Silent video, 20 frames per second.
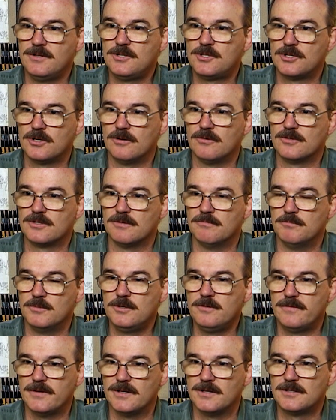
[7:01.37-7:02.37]
shows and
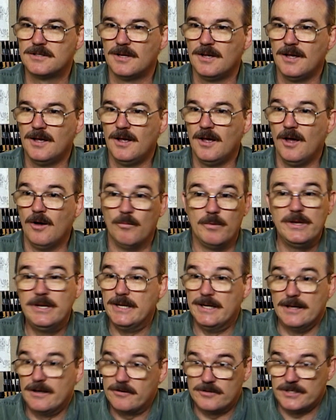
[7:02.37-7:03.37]
movies. We
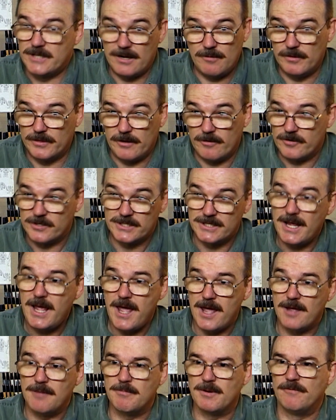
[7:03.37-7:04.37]
didn't understand what they were
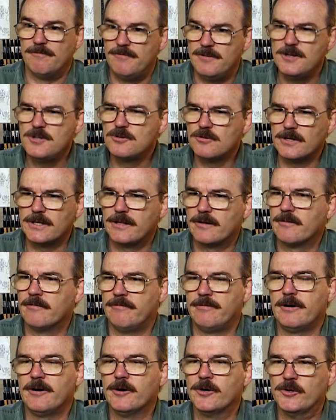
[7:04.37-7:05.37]
saying, but visually they were
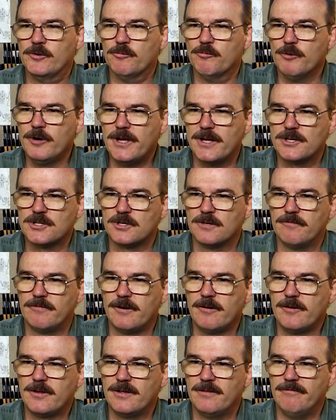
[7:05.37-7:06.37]
very rich and
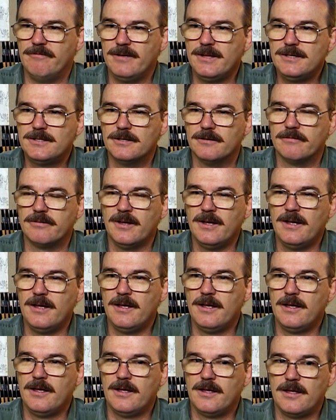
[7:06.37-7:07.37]
very inventive.
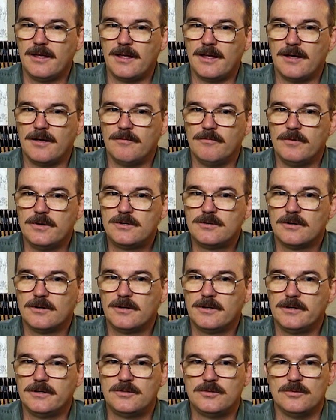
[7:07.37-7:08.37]
And we
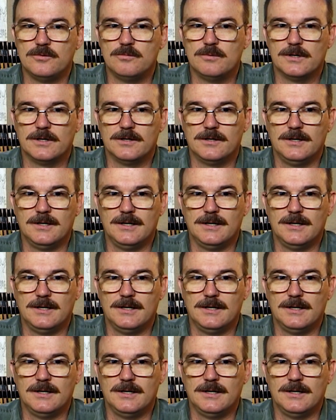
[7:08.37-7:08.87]
tried to